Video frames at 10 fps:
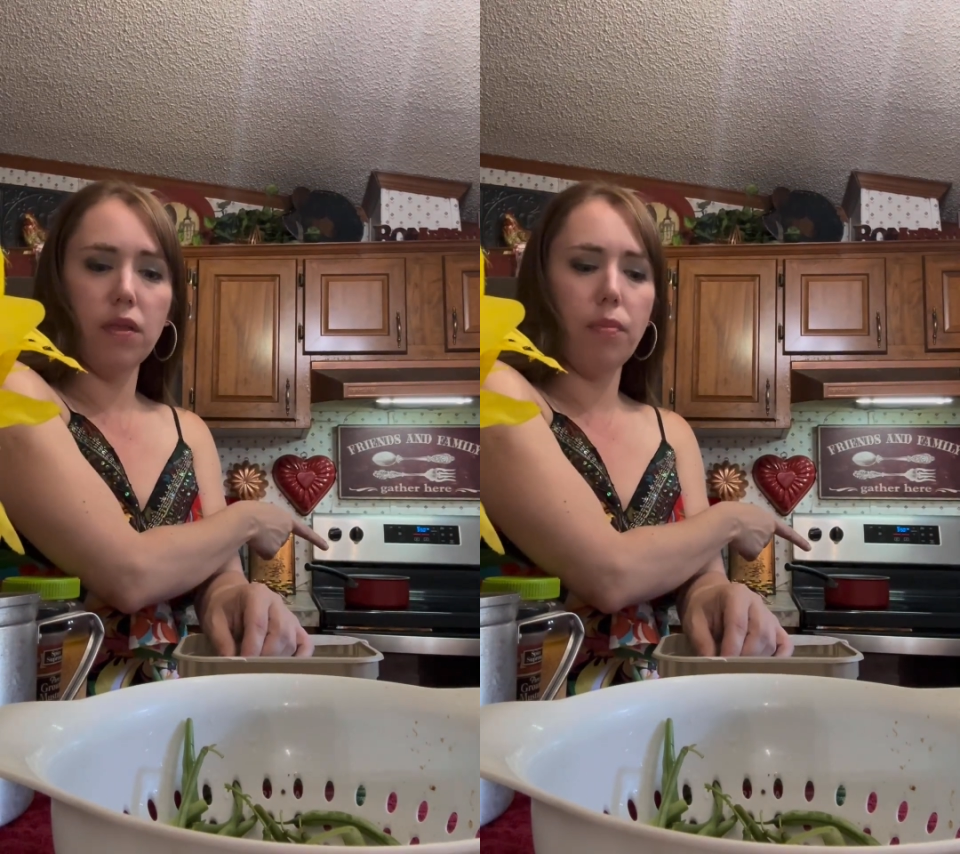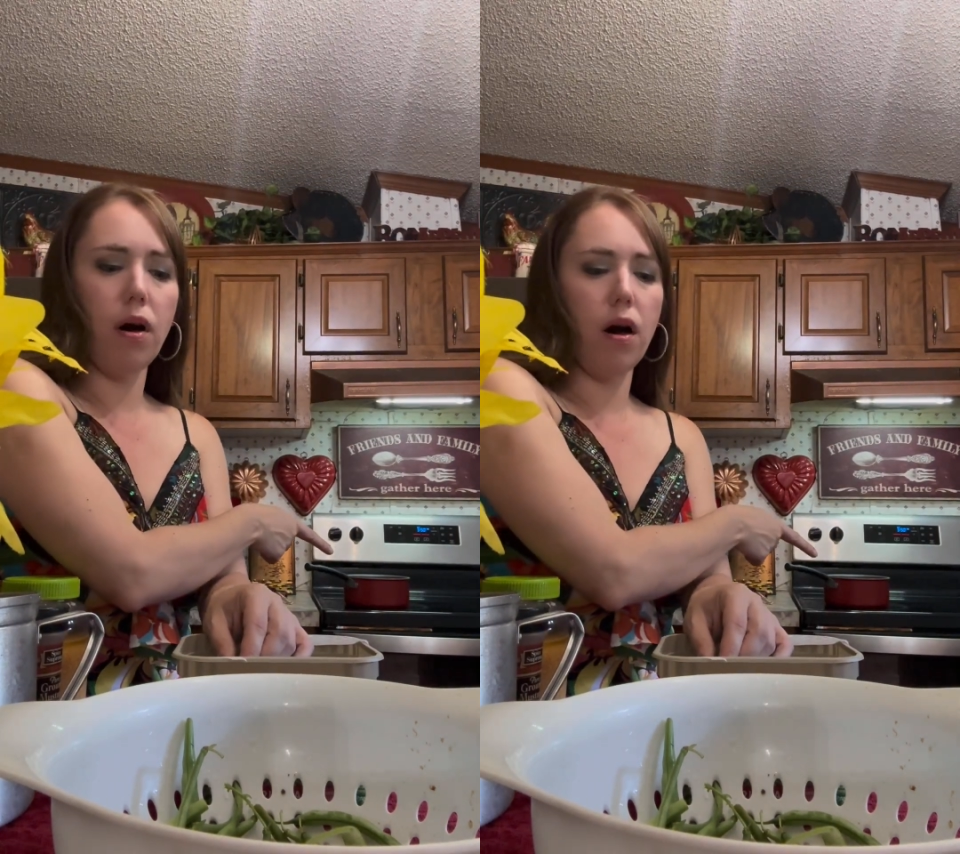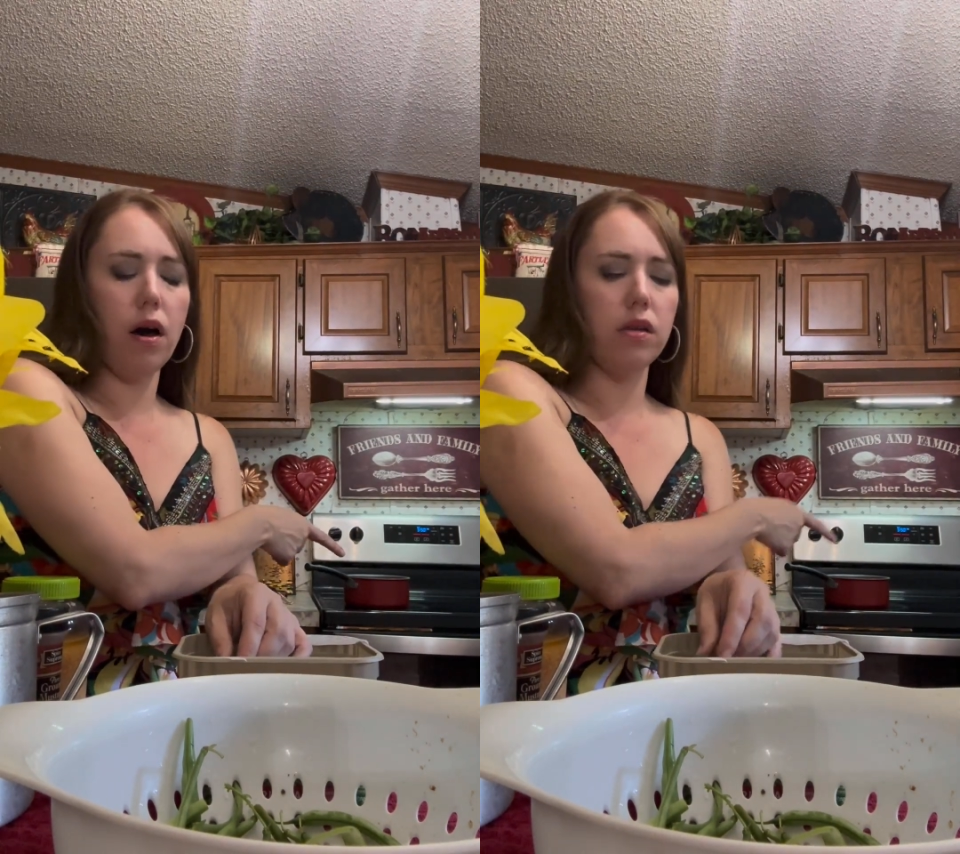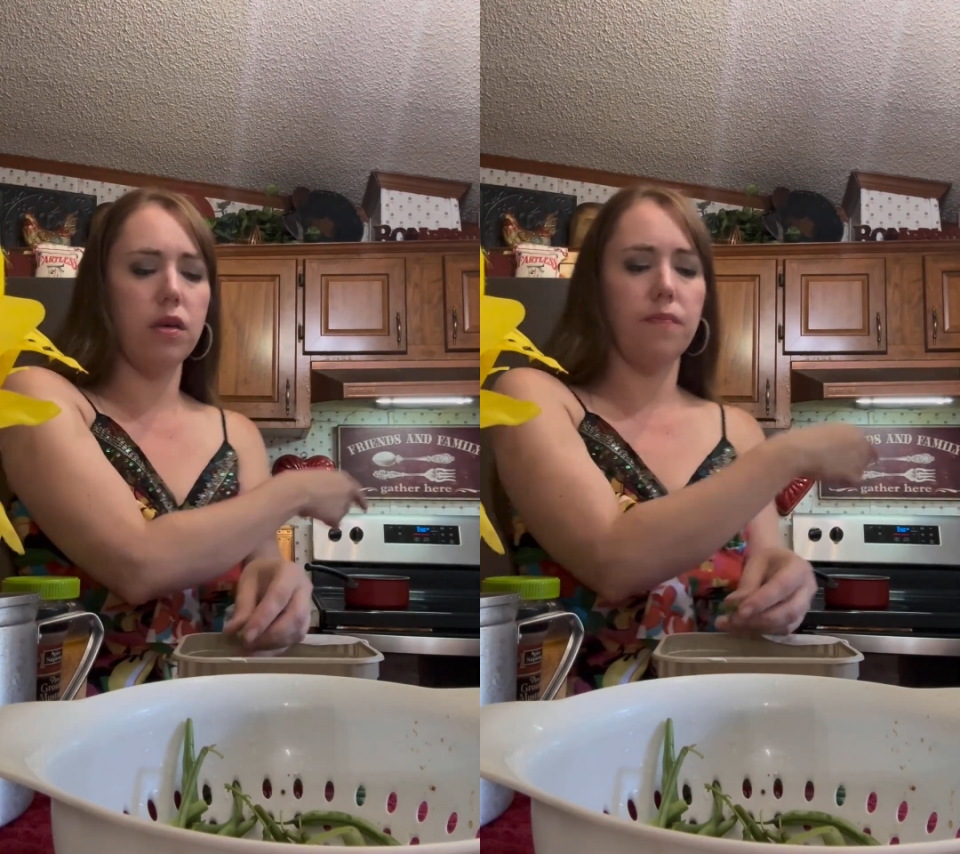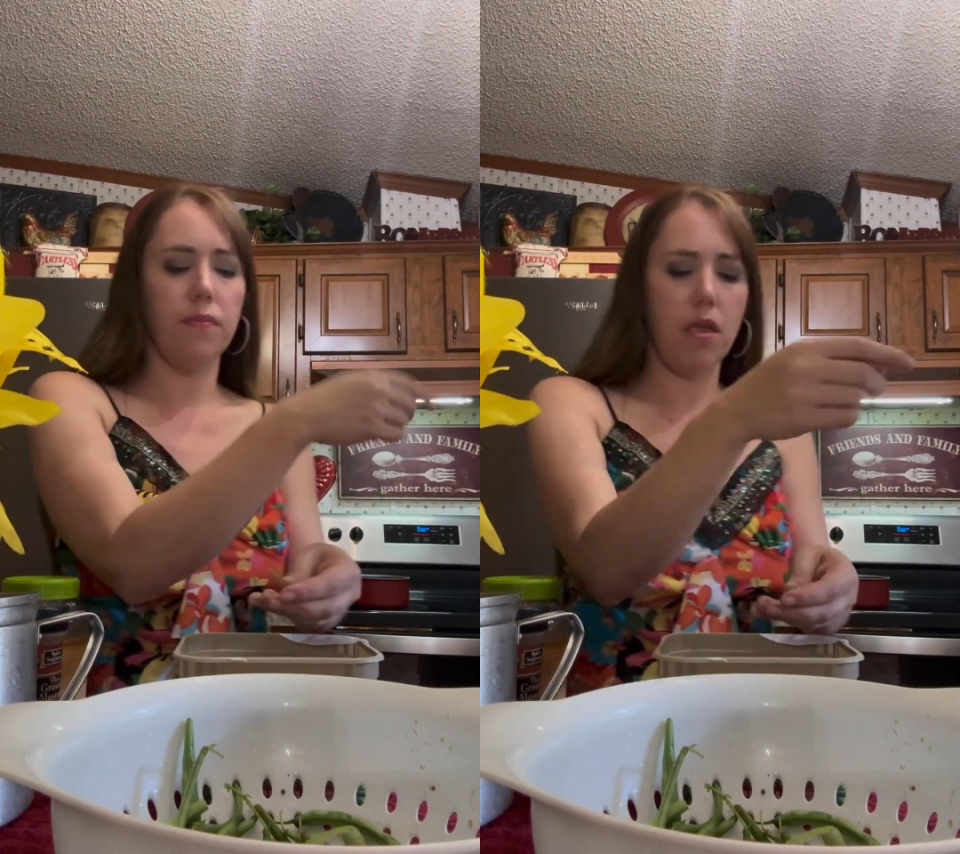pot
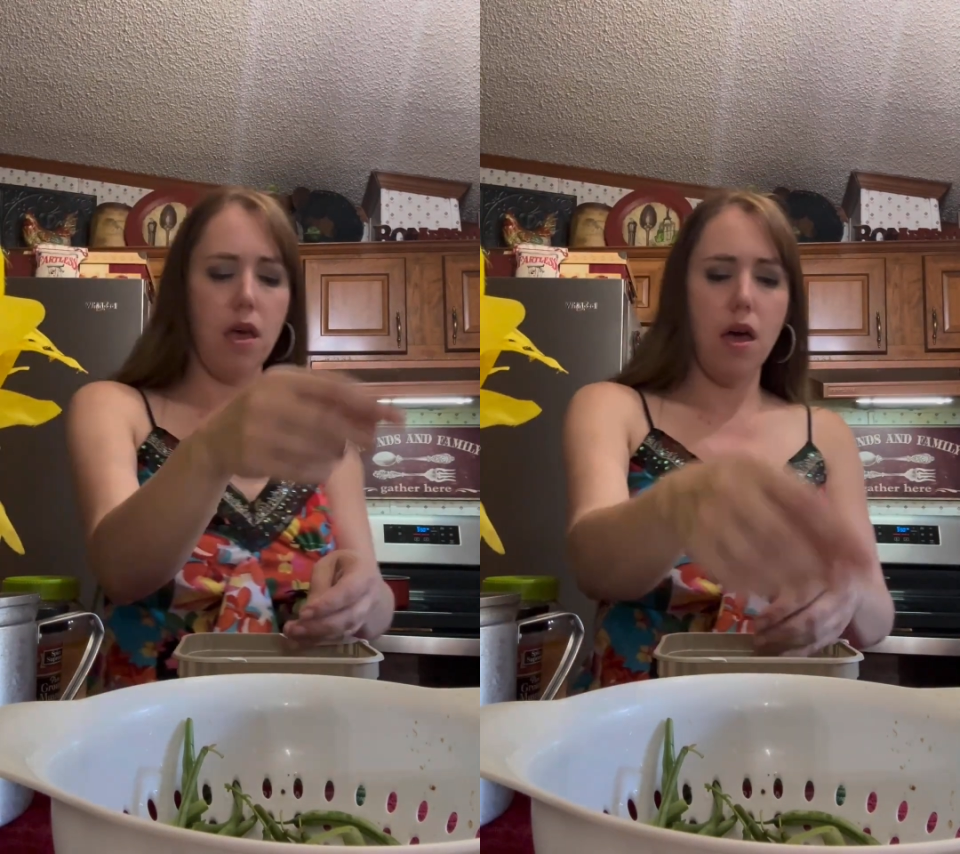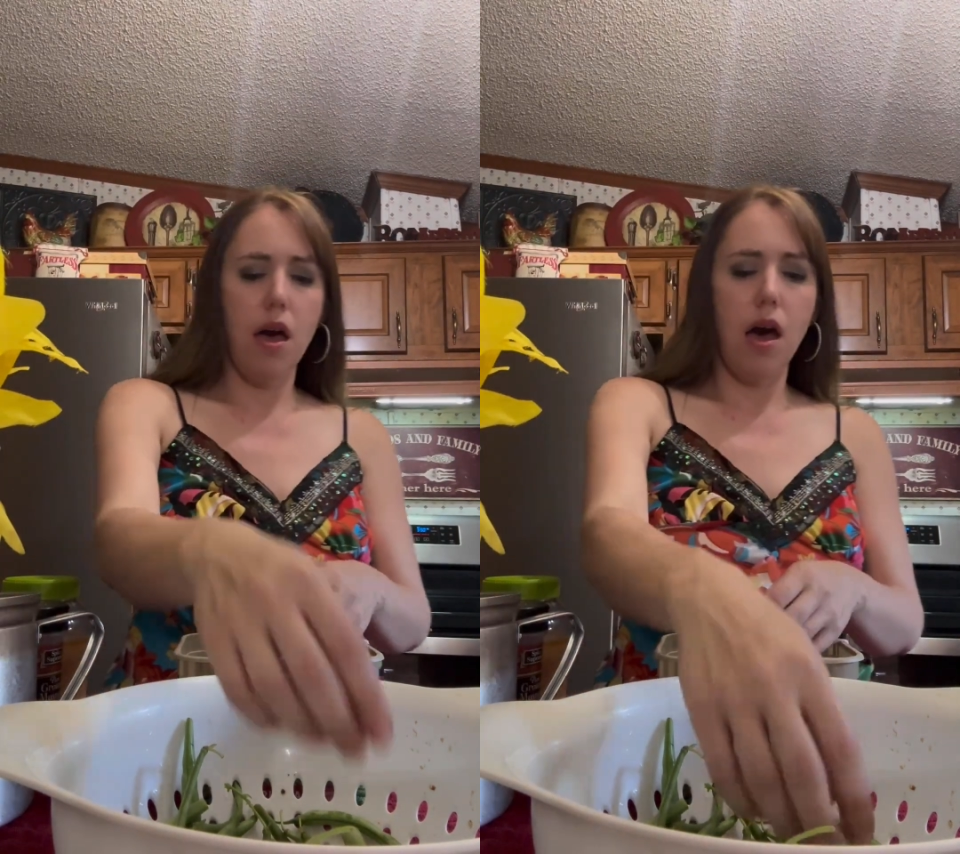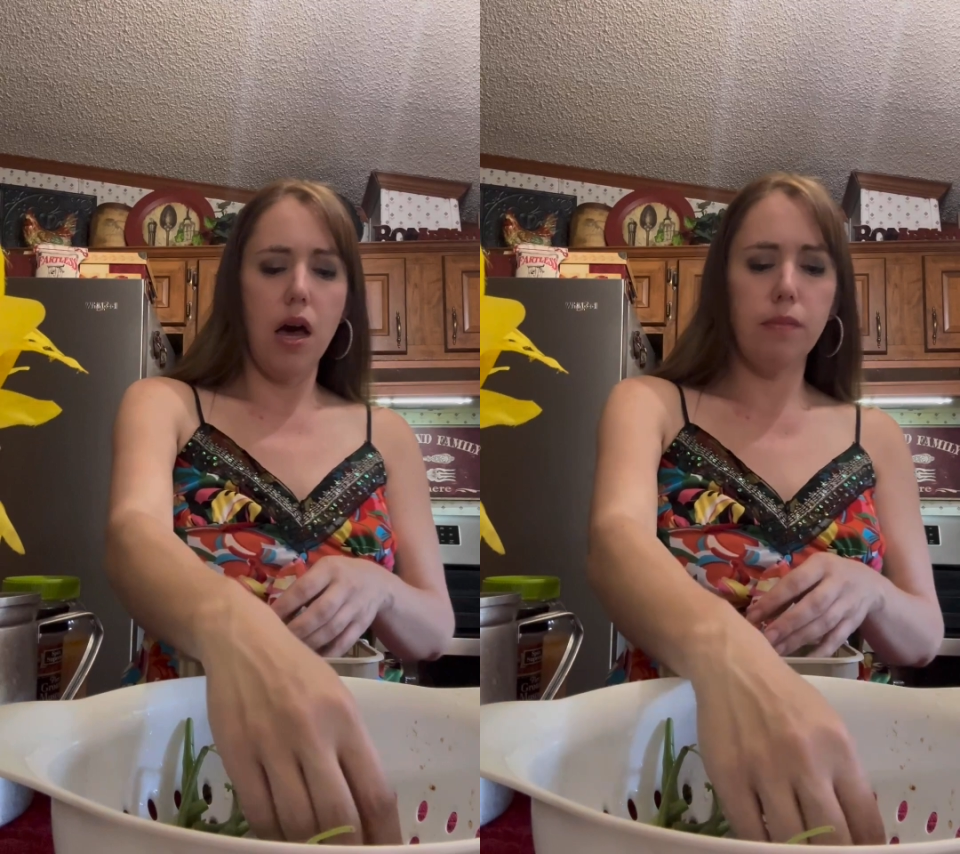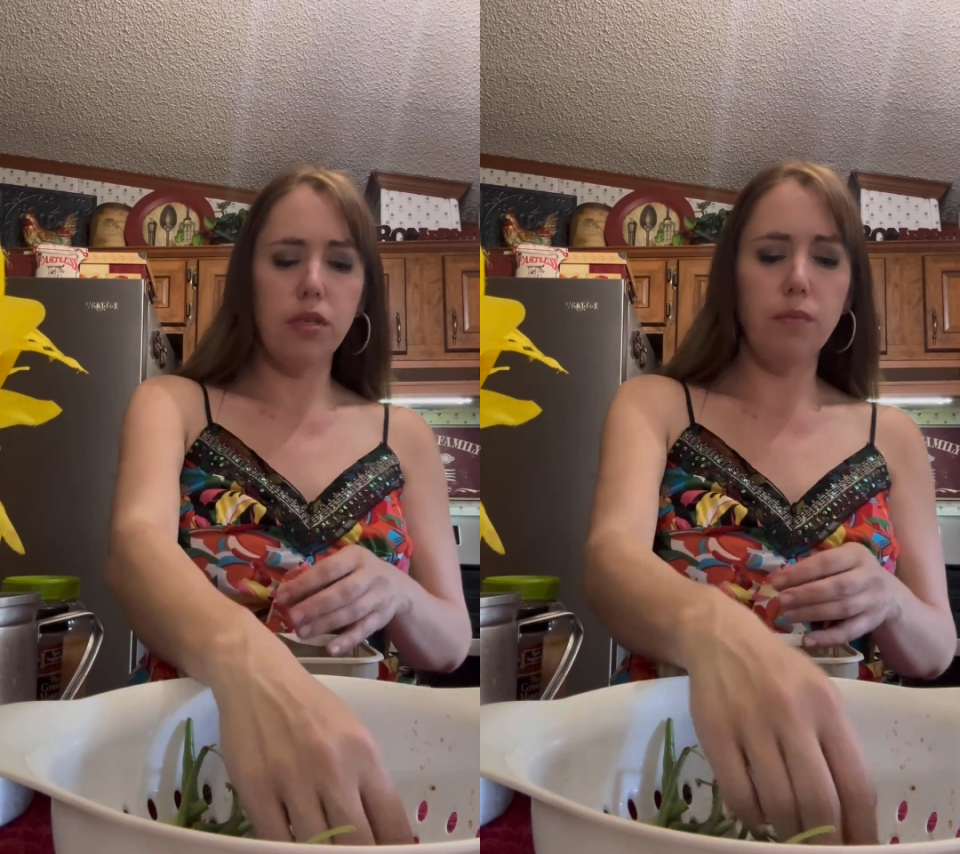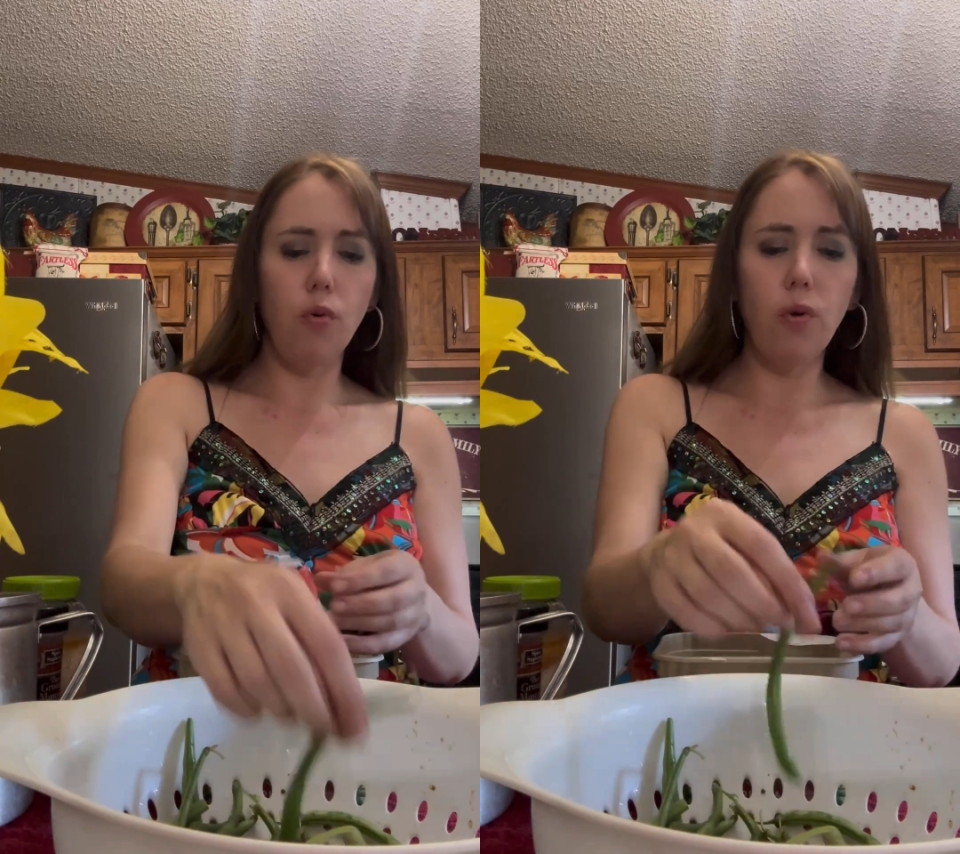
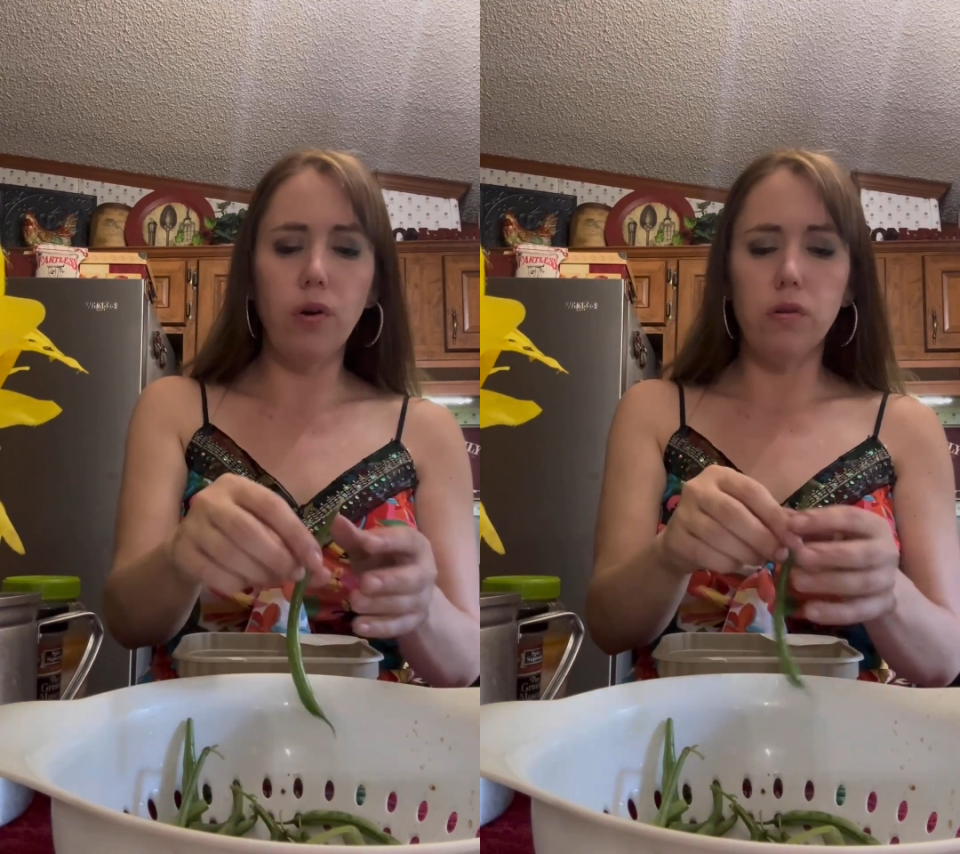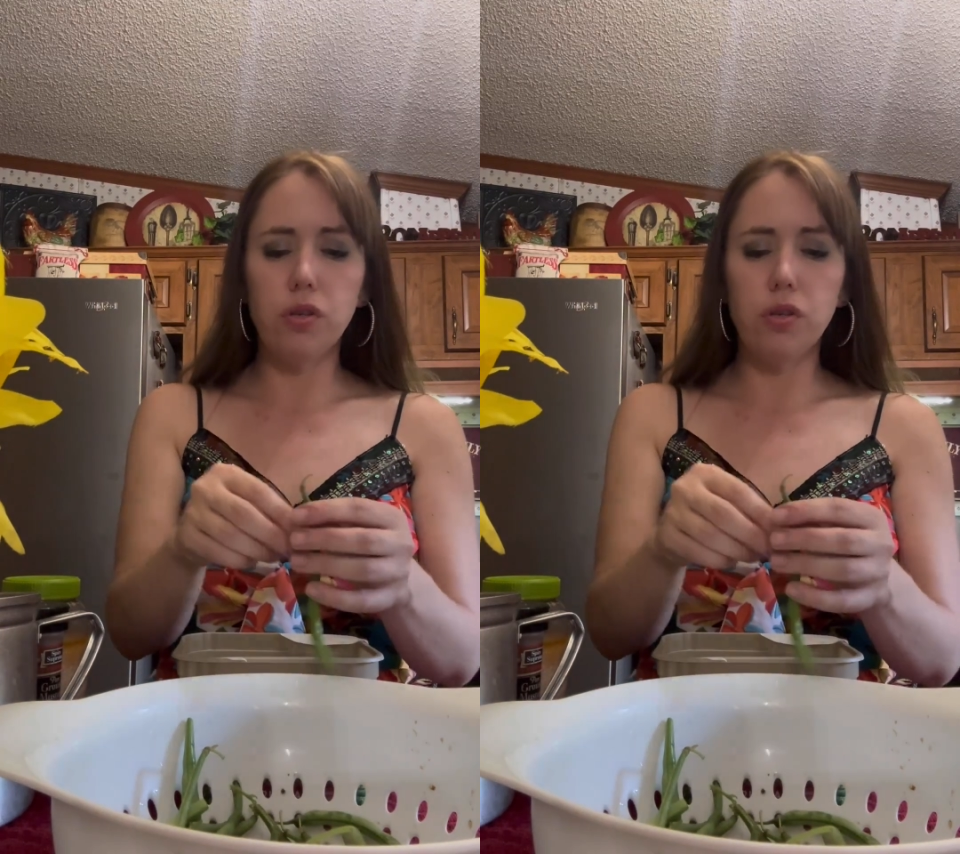some oil.